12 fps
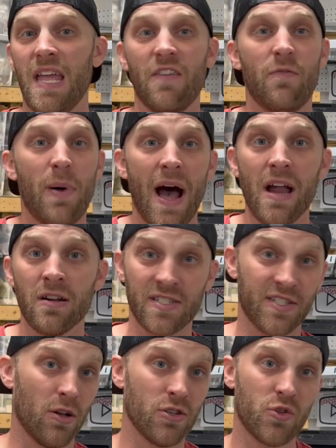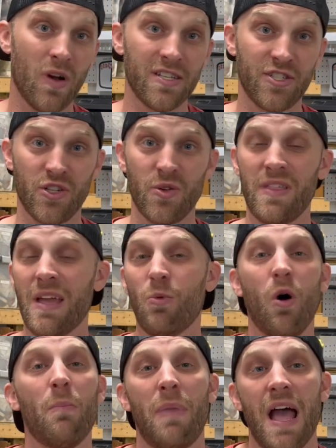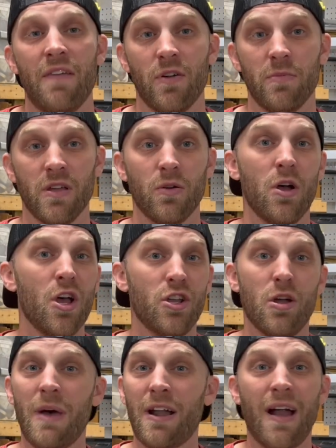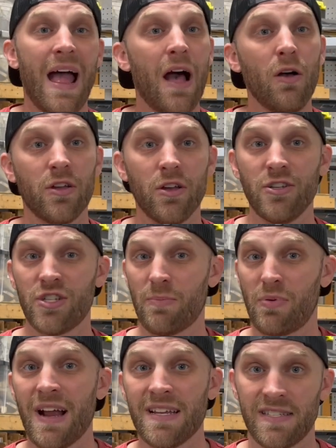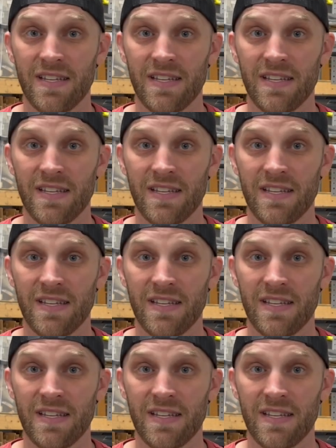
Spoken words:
If buyers don't trust you, they won't buy from you, no matter how good your price